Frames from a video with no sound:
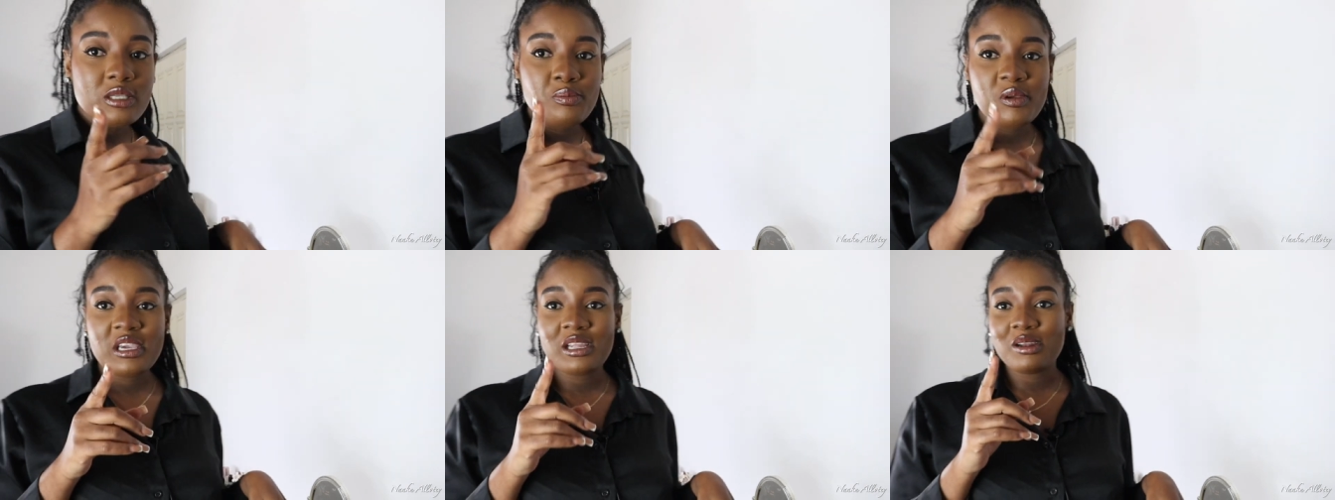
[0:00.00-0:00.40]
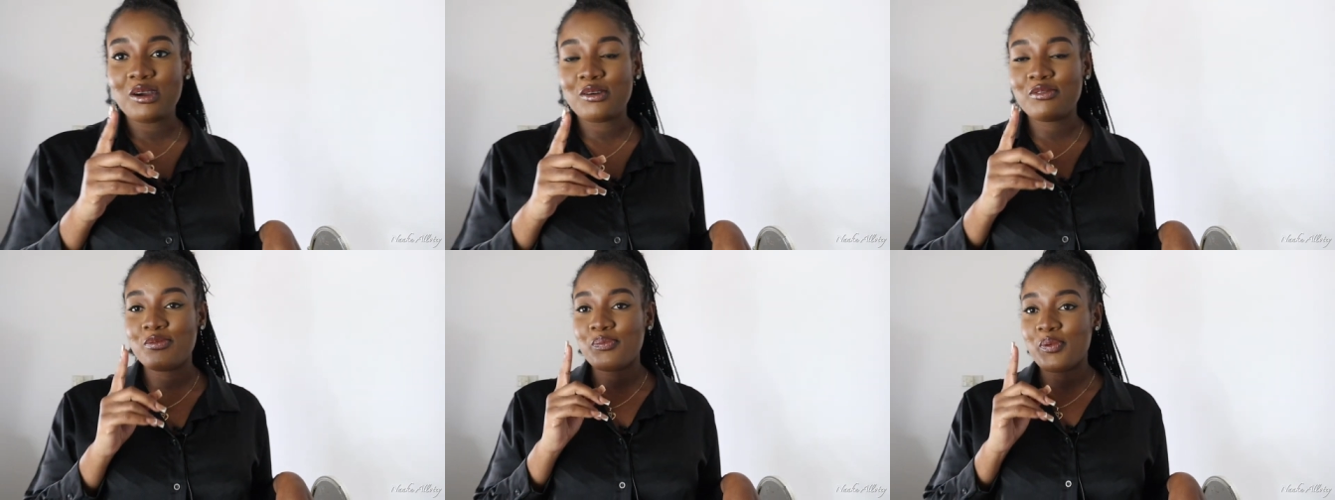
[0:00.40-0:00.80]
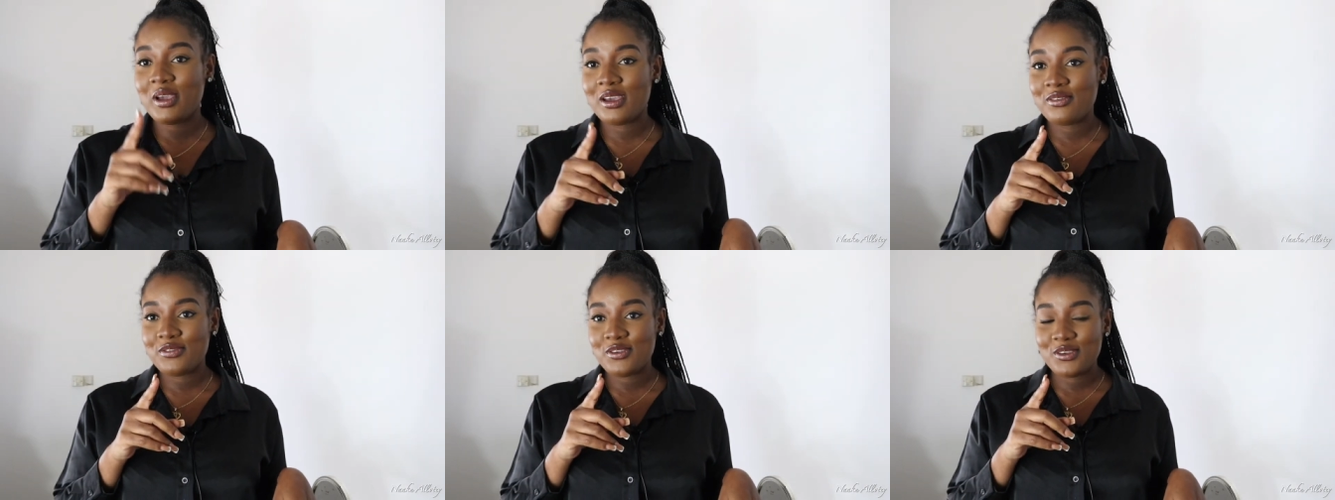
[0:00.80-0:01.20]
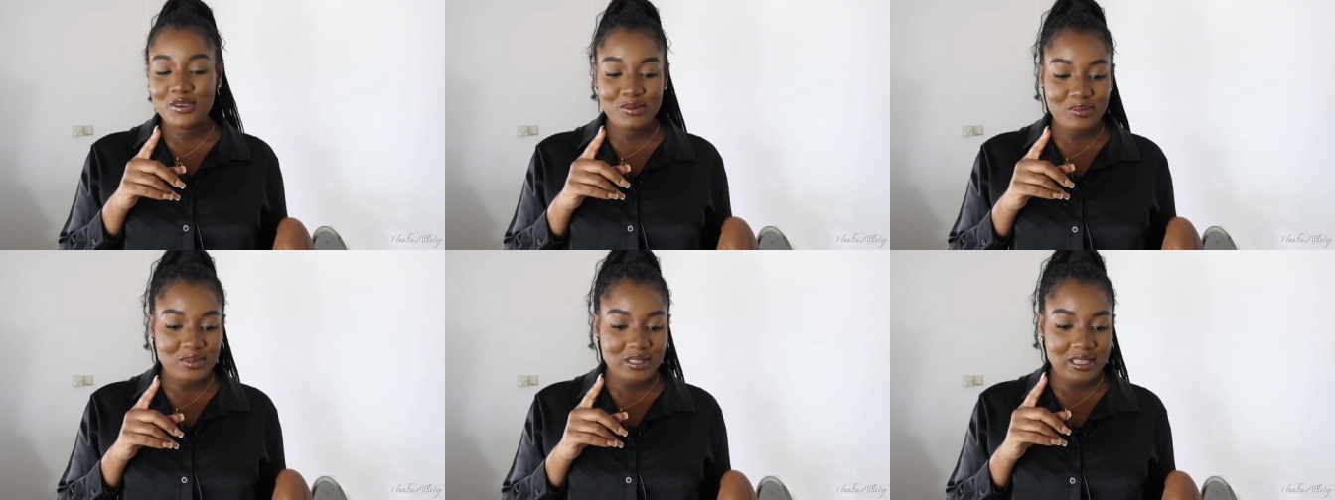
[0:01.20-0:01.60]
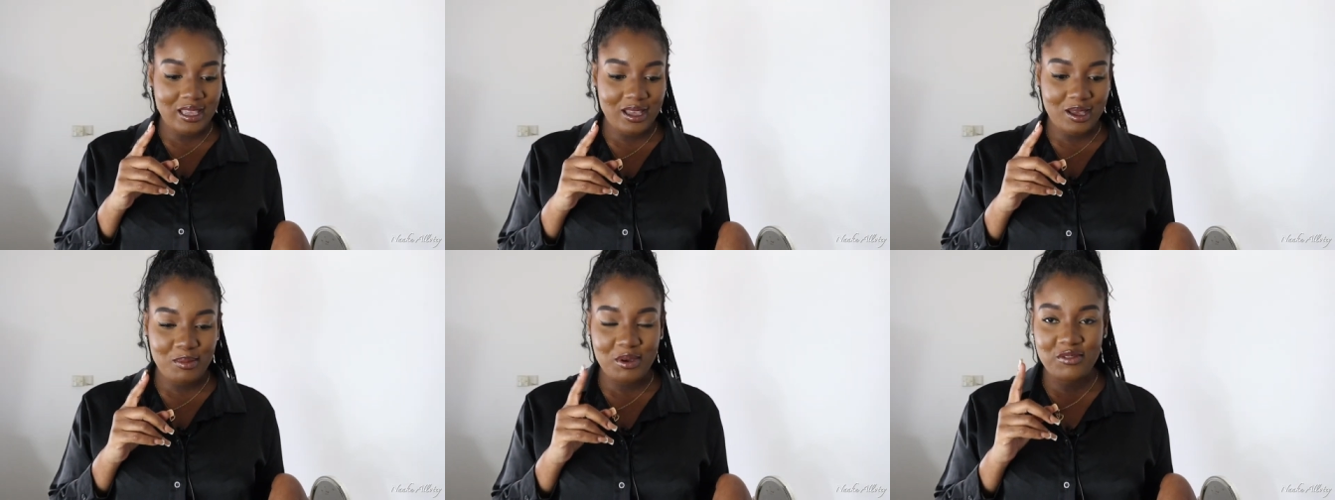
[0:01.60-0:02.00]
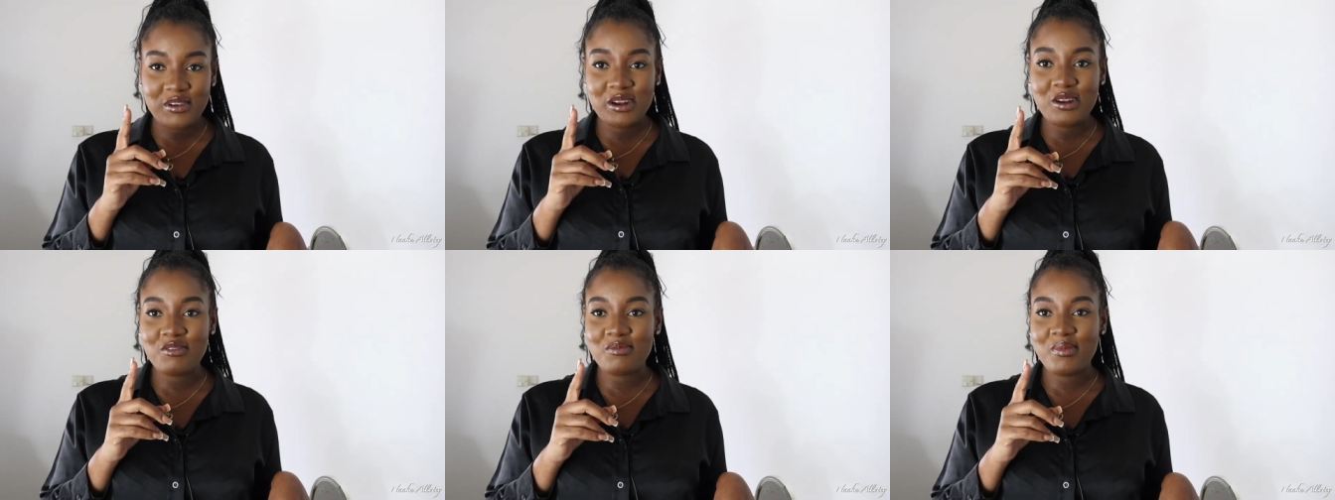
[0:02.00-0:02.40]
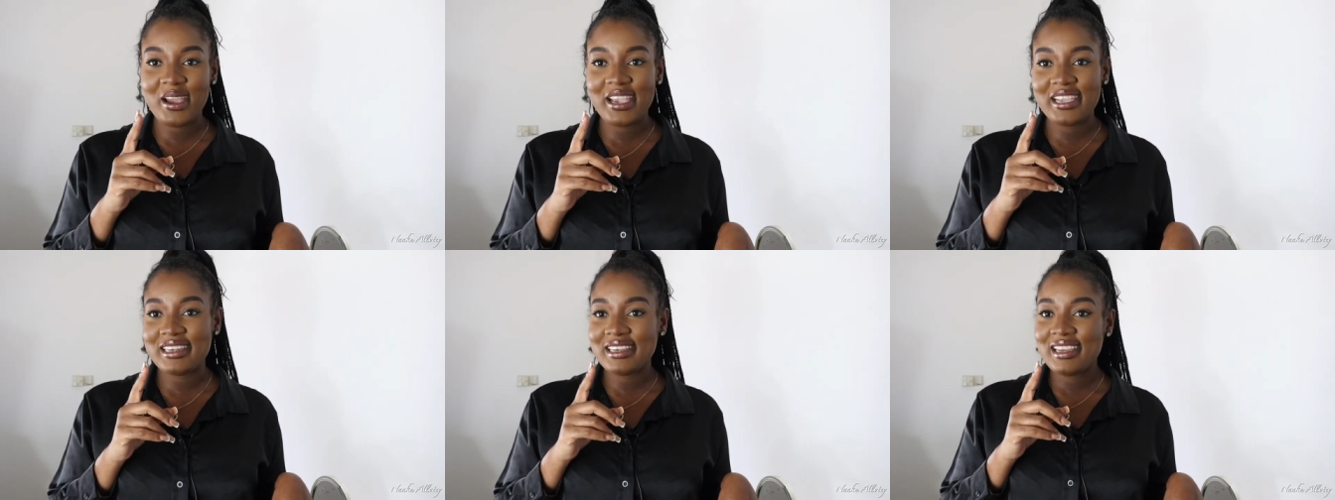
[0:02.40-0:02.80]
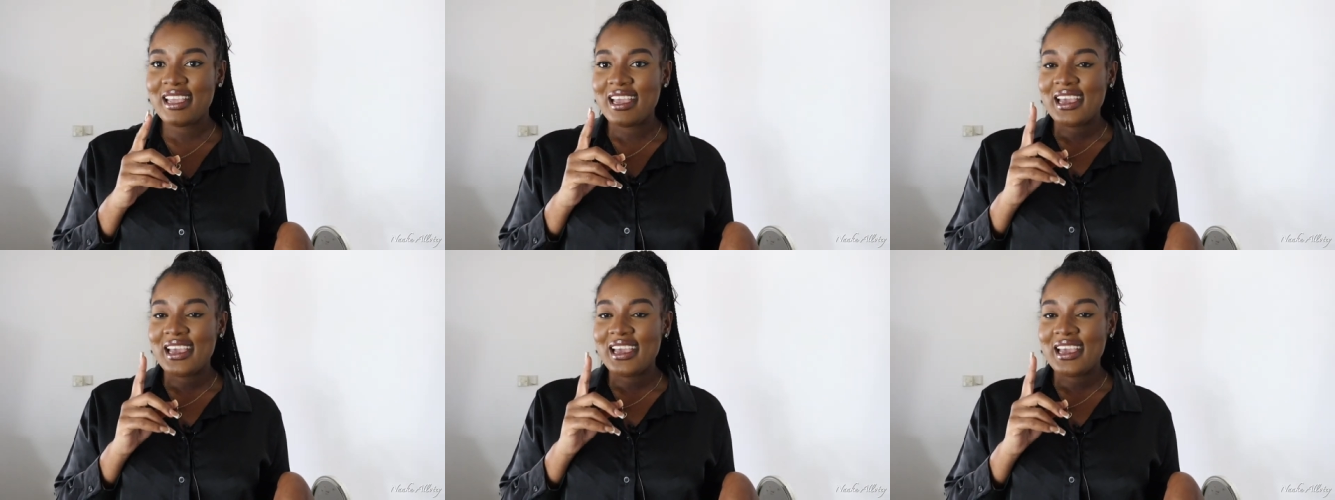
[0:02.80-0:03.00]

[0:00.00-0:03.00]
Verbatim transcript: speaking of perfumes, a friend of mine